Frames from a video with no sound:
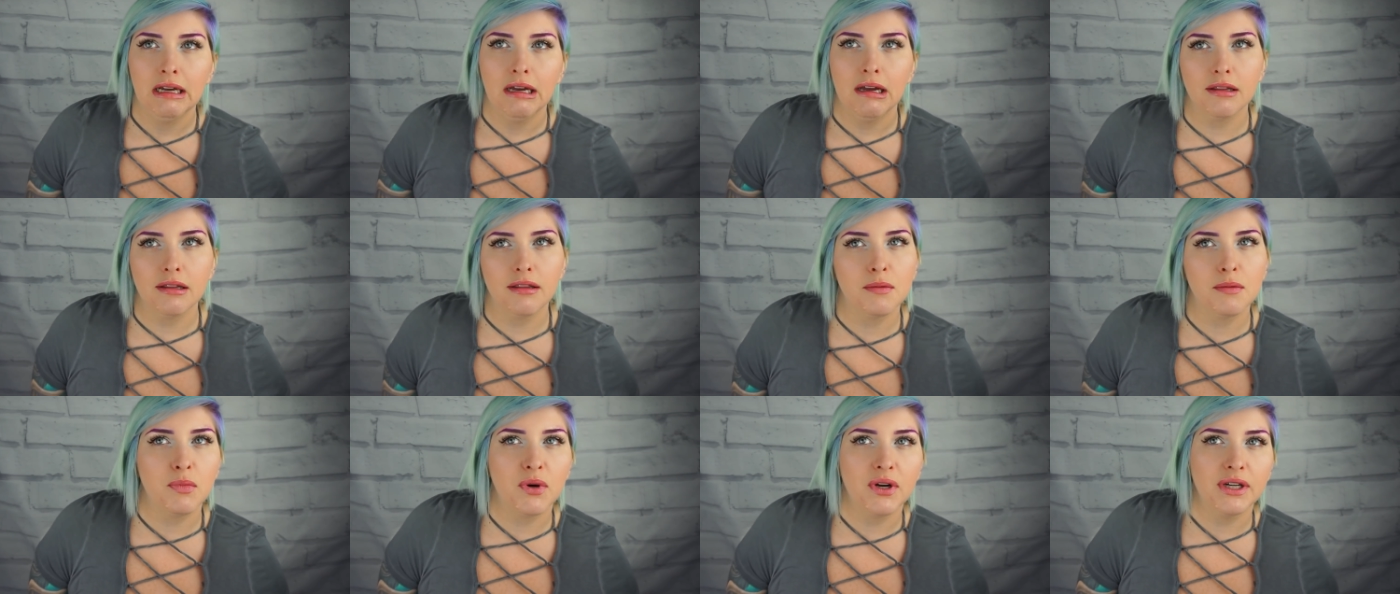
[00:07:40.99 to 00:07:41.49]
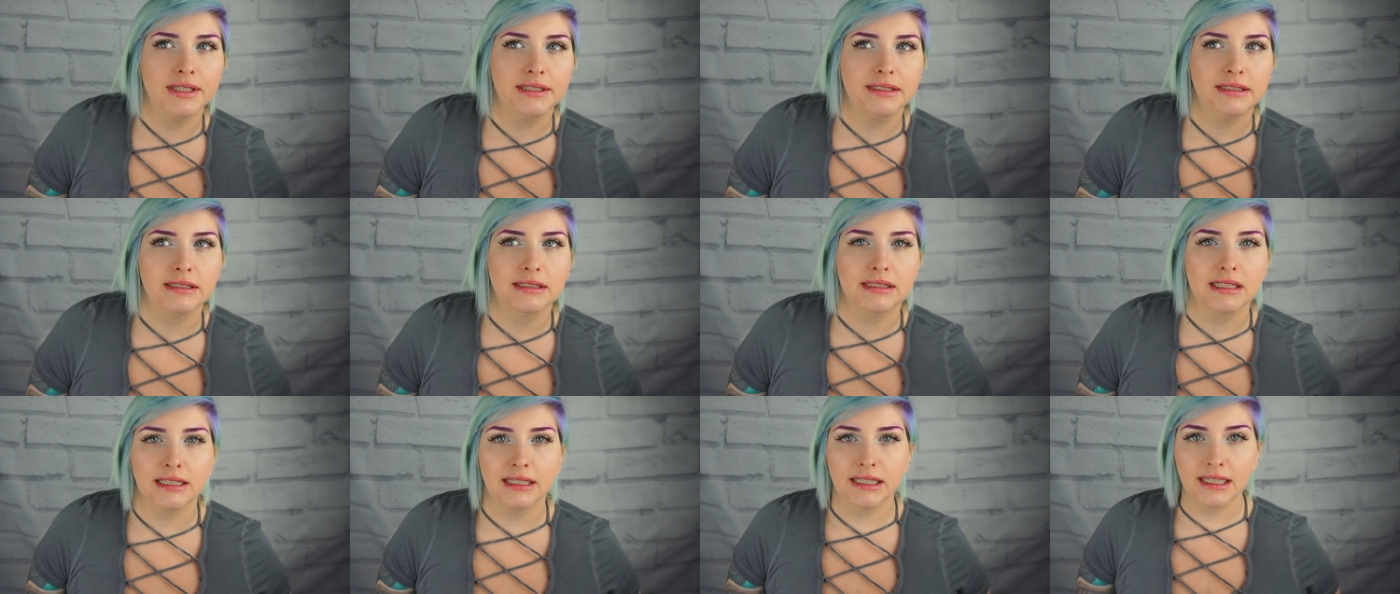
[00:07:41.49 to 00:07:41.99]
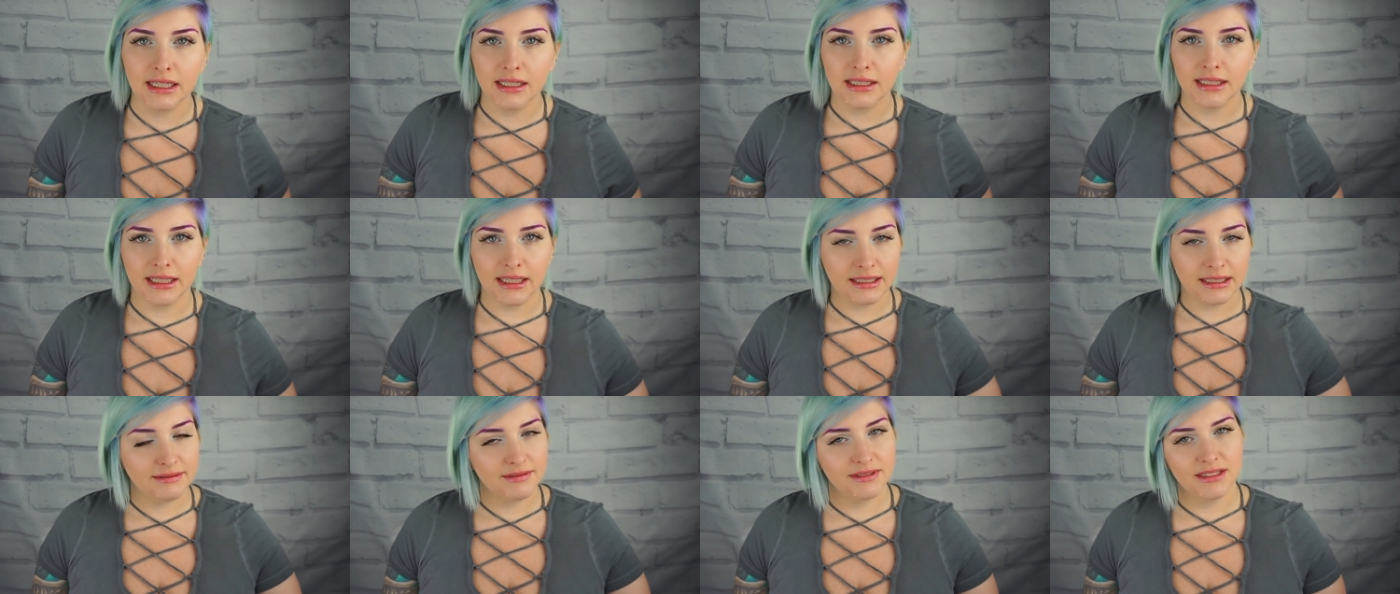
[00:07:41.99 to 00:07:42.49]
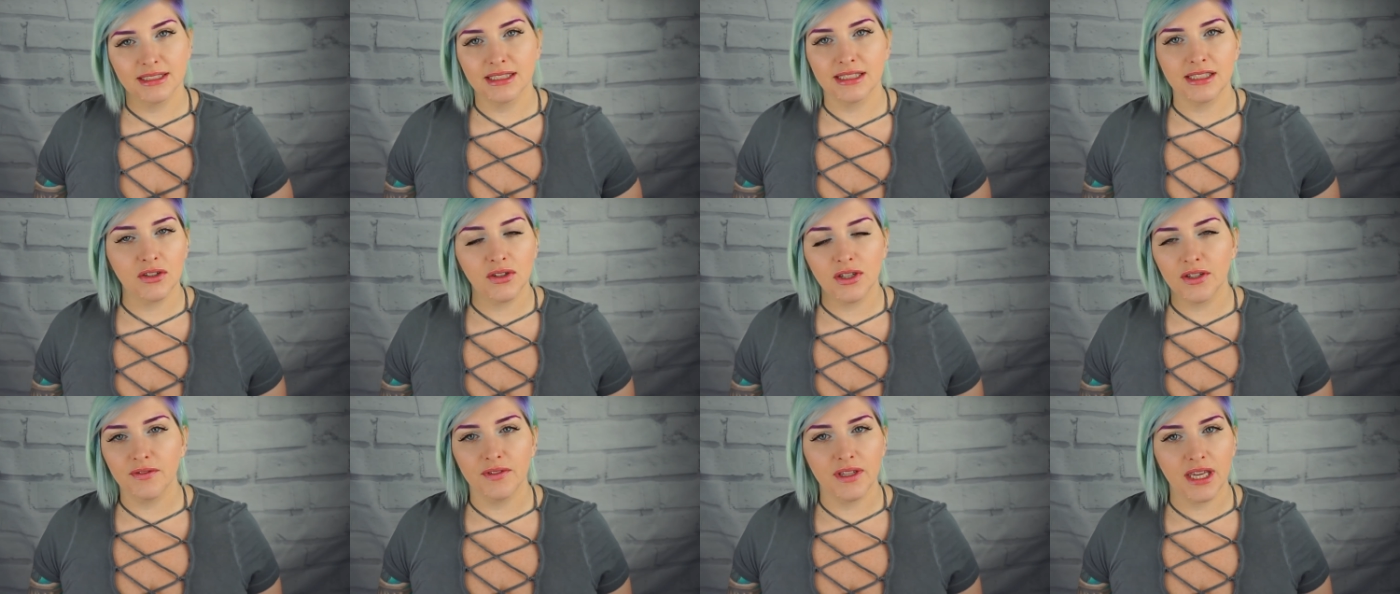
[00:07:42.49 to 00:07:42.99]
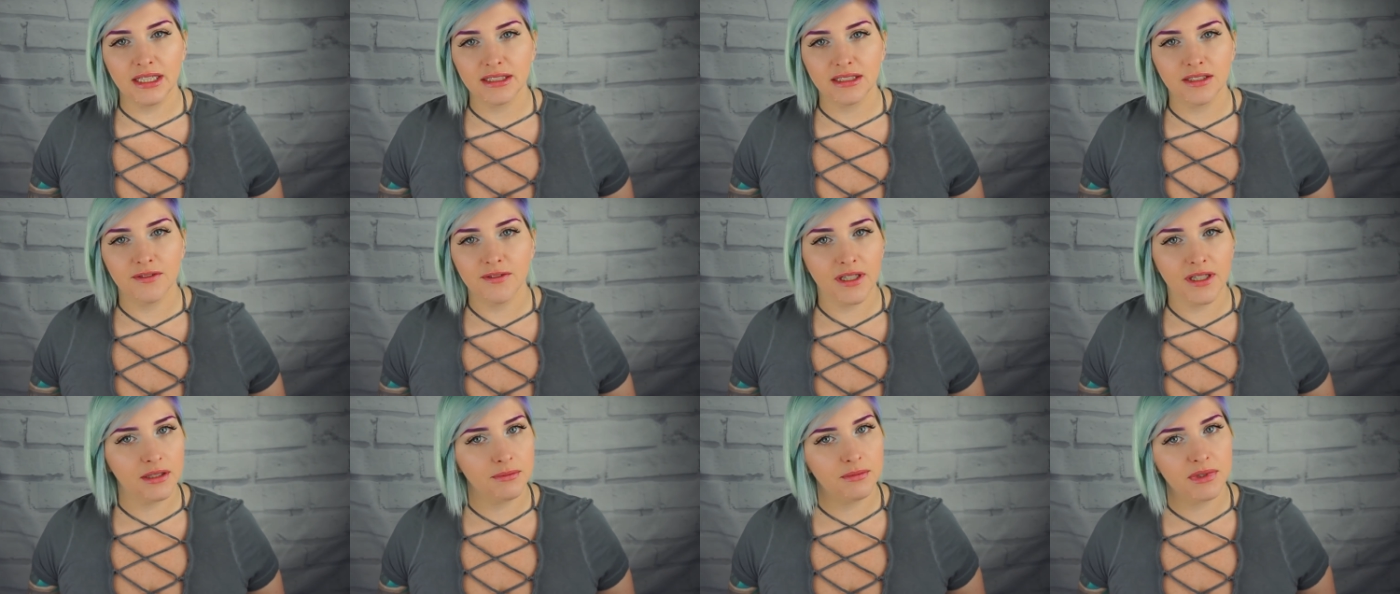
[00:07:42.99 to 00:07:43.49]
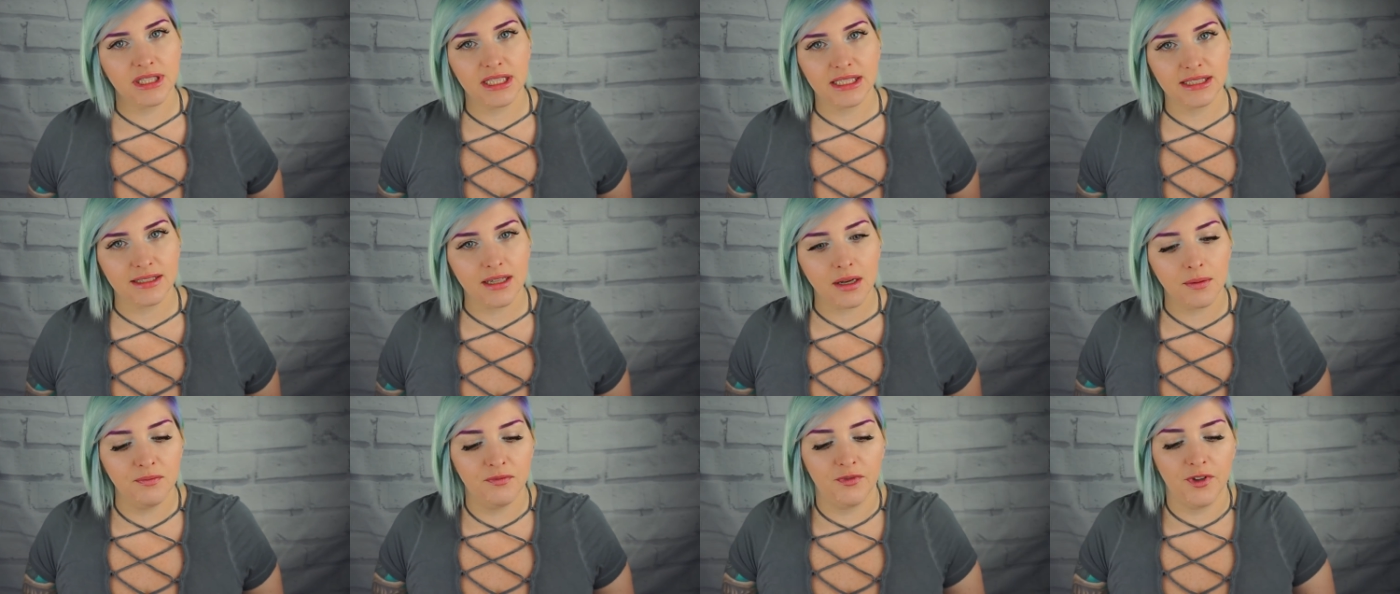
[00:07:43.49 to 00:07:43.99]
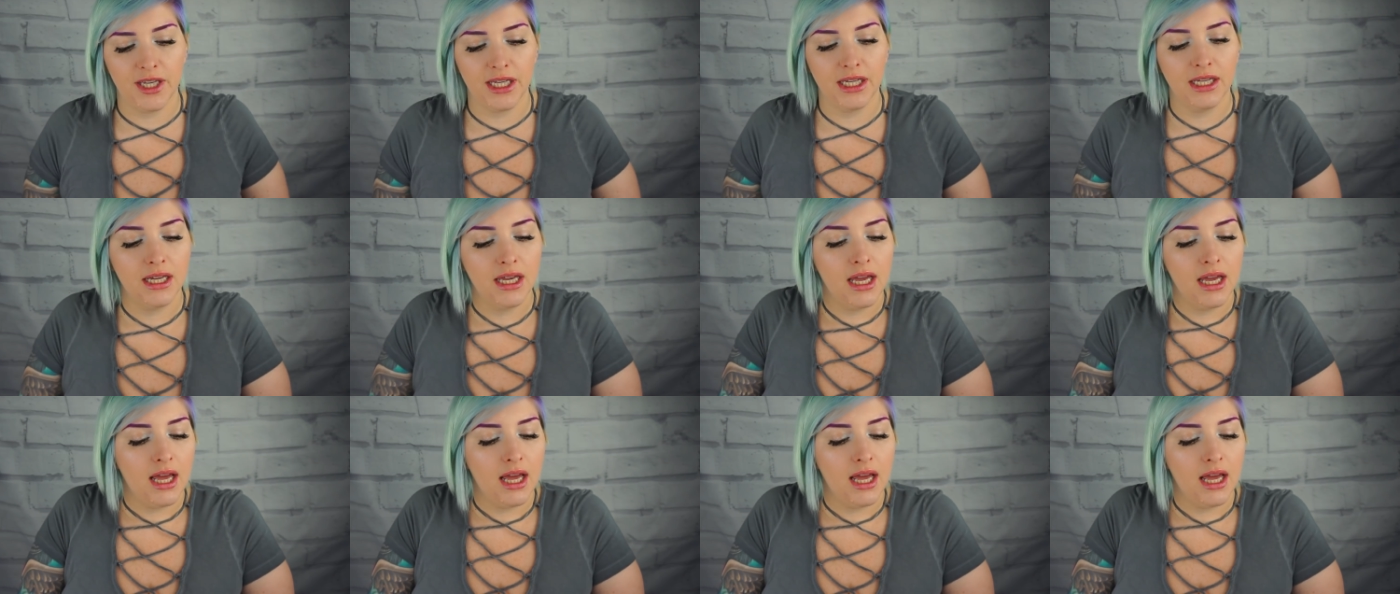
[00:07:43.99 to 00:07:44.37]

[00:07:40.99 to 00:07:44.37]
other brands, I can still have yet to find one that's comfy.